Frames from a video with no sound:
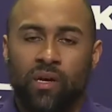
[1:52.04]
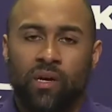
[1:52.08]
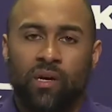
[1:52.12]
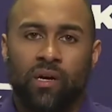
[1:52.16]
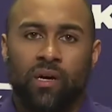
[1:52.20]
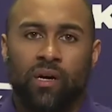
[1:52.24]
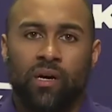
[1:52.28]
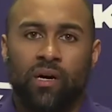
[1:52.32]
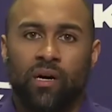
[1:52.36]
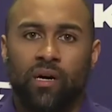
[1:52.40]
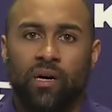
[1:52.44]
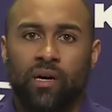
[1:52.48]

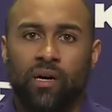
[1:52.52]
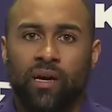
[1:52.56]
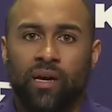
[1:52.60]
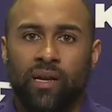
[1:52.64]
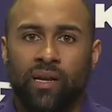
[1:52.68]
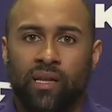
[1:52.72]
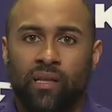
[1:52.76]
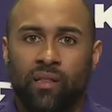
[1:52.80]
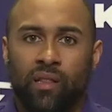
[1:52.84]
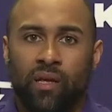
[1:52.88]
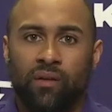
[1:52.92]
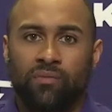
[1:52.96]
and
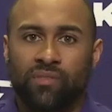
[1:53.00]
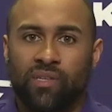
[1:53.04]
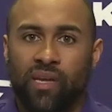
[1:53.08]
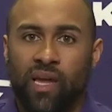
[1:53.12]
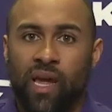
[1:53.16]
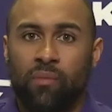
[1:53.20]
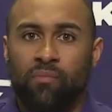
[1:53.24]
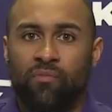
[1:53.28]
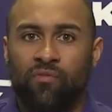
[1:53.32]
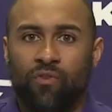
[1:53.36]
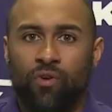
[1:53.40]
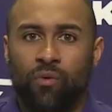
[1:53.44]
he loves the
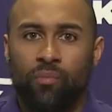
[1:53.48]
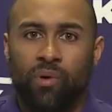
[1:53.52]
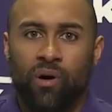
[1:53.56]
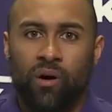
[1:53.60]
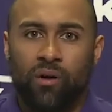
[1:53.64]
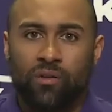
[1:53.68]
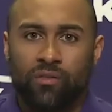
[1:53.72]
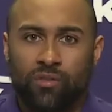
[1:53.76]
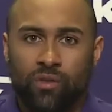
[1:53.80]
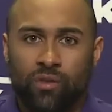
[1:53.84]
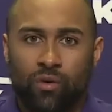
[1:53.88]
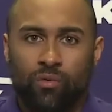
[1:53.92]
game of
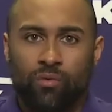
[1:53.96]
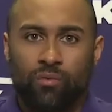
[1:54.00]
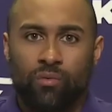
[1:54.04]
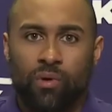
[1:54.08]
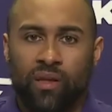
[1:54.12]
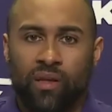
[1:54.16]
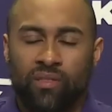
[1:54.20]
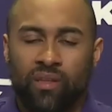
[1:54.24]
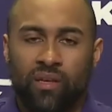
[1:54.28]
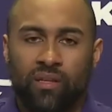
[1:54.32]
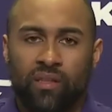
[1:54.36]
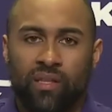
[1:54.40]
football. So
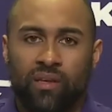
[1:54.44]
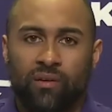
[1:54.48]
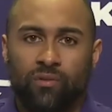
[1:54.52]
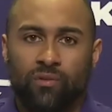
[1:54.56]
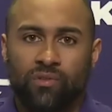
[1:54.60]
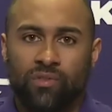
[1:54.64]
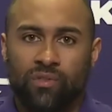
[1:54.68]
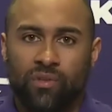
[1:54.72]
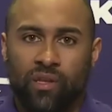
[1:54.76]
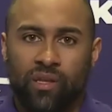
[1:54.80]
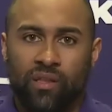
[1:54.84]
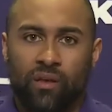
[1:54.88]
I think
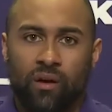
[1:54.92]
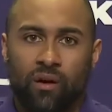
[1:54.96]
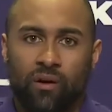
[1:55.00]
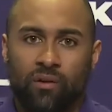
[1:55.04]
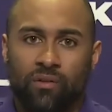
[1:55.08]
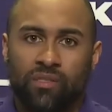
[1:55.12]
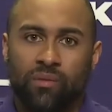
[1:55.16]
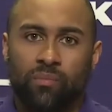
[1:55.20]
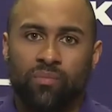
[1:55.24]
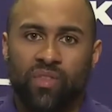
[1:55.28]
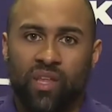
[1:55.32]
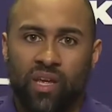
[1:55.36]
those are
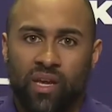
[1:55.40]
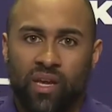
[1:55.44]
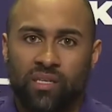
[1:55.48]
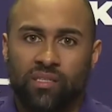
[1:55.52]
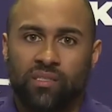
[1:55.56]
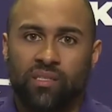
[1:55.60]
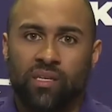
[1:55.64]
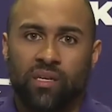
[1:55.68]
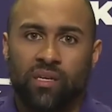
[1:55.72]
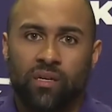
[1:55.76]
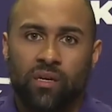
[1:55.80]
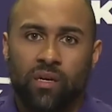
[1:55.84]
some
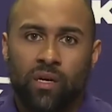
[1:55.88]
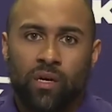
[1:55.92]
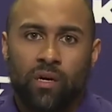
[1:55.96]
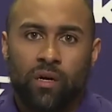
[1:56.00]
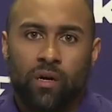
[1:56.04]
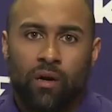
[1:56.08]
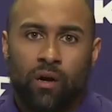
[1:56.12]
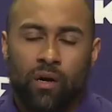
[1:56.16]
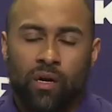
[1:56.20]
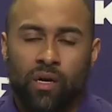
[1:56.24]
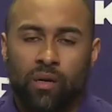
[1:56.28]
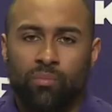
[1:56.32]
things that
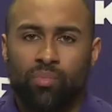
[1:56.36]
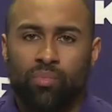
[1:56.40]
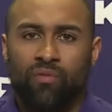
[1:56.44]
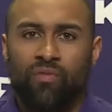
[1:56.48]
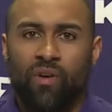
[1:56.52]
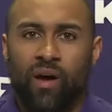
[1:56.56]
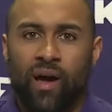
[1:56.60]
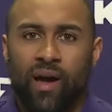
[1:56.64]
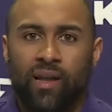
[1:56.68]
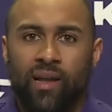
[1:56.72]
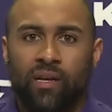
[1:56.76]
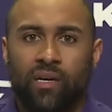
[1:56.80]
are going to
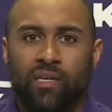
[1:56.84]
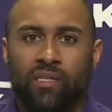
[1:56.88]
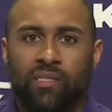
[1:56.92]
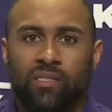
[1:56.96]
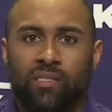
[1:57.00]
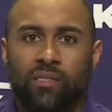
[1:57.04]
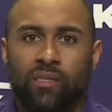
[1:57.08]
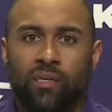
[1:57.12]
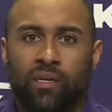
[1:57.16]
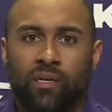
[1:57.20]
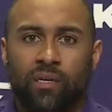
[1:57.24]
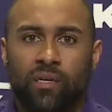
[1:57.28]
provide
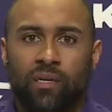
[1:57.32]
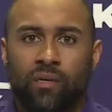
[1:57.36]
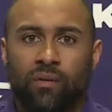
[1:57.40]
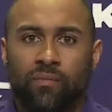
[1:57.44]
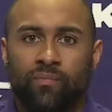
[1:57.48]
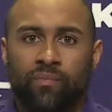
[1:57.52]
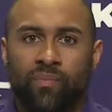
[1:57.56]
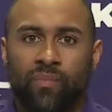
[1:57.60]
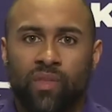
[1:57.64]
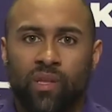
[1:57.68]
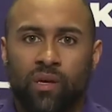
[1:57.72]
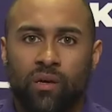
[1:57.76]
us
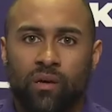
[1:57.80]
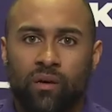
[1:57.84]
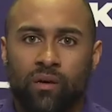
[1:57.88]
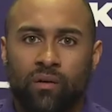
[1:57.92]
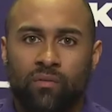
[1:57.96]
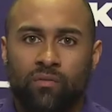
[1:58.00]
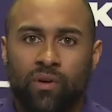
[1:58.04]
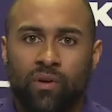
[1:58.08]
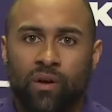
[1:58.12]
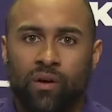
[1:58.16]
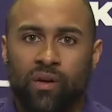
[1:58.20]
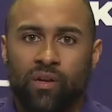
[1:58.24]
um, a,
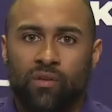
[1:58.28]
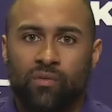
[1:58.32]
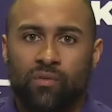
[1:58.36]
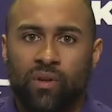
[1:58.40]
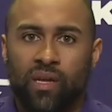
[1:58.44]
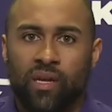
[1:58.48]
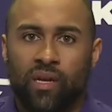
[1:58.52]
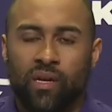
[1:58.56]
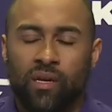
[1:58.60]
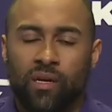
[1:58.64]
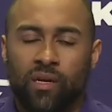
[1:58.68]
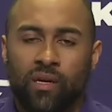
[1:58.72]
very
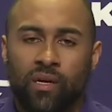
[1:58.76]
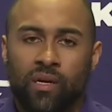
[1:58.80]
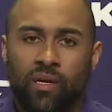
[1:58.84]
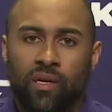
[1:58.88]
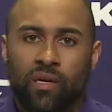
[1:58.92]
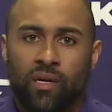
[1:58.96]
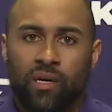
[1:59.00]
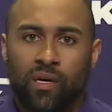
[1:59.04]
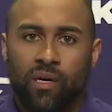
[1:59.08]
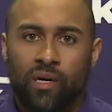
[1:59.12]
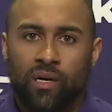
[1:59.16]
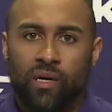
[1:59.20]
unique
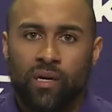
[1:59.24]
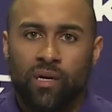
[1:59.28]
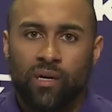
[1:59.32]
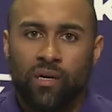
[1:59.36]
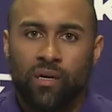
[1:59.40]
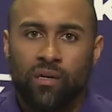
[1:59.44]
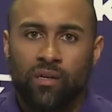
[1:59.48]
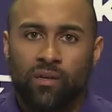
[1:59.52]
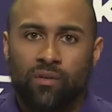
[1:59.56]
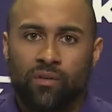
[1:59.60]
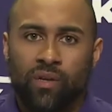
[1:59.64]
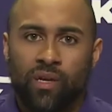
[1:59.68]
uh,
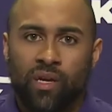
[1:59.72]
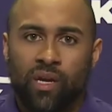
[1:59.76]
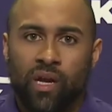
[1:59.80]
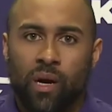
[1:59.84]
a unique